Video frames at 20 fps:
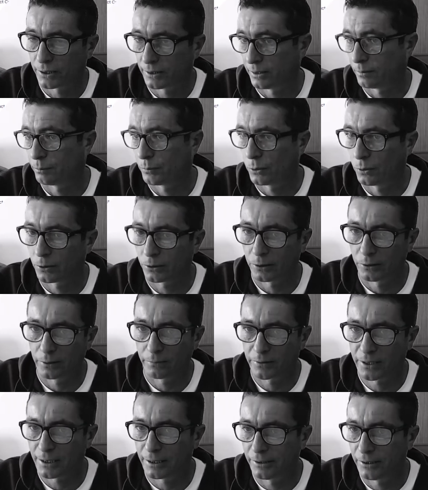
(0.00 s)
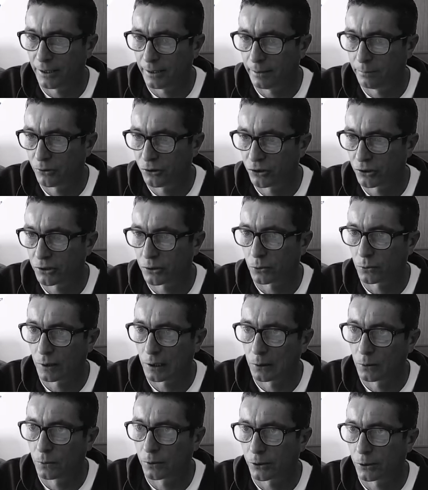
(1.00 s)
is important, obviously, the images don't
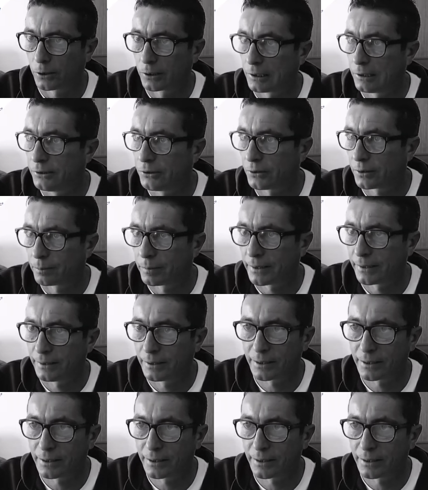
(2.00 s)
load until you complete